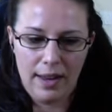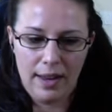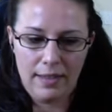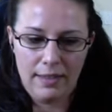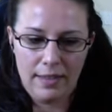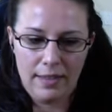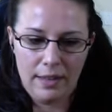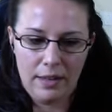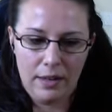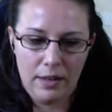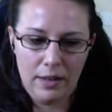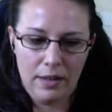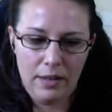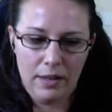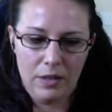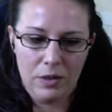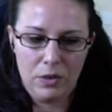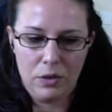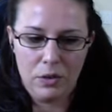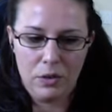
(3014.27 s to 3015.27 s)
and then
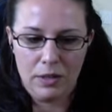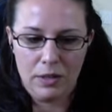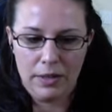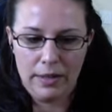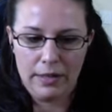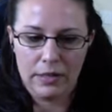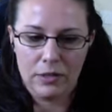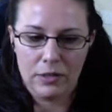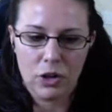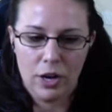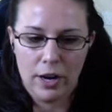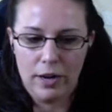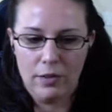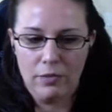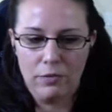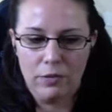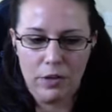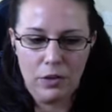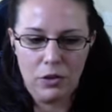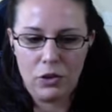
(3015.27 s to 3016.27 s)
you can like try
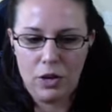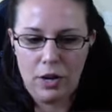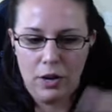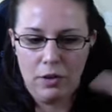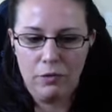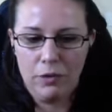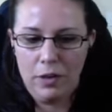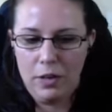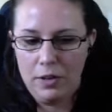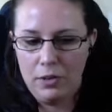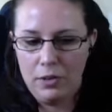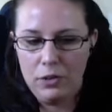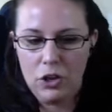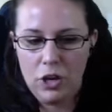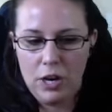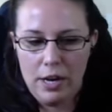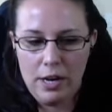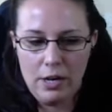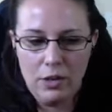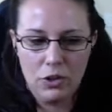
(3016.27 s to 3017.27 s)
and fail and
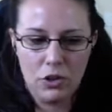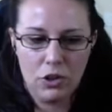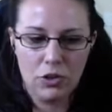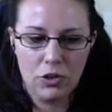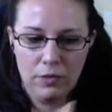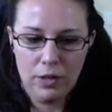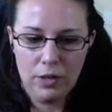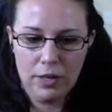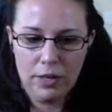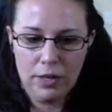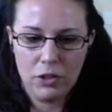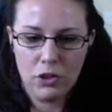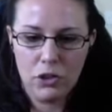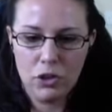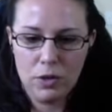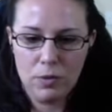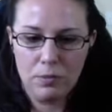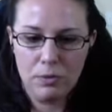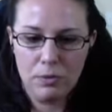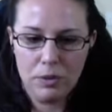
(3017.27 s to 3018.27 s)
change very
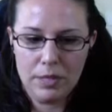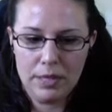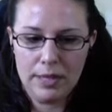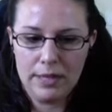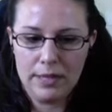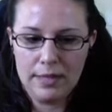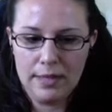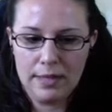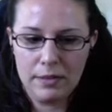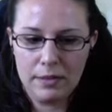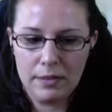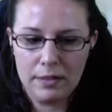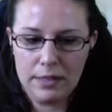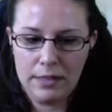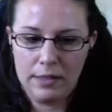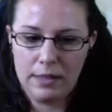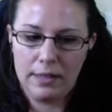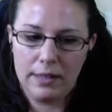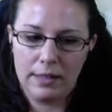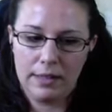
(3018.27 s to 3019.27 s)
cheaply and easily,
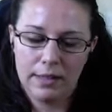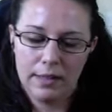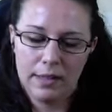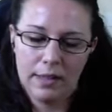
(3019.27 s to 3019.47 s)
like,